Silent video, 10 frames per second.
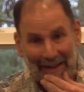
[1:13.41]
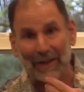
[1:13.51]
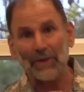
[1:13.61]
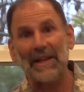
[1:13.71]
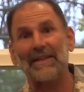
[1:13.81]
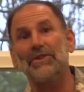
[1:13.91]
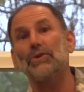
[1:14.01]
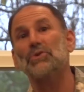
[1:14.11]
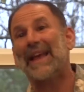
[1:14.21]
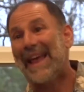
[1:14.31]
I don't like to
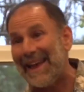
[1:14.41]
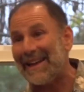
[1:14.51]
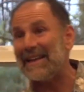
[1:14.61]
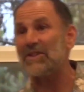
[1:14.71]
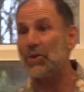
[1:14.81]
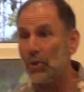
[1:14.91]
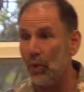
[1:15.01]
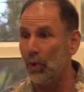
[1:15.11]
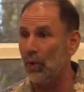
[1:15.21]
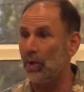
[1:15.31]
use any
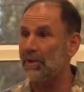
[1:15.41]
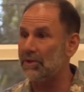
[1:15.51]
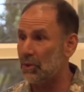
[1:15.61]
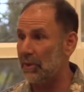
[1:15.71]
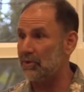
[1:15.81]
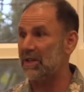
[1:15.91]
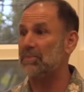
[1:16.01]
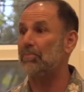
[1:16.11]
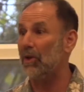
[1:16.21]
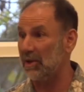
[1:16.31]
tool to address
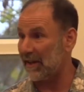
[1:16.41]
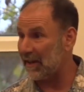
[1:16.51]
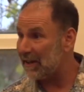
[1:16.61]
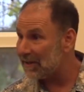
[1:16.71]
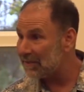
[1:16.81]
pulling.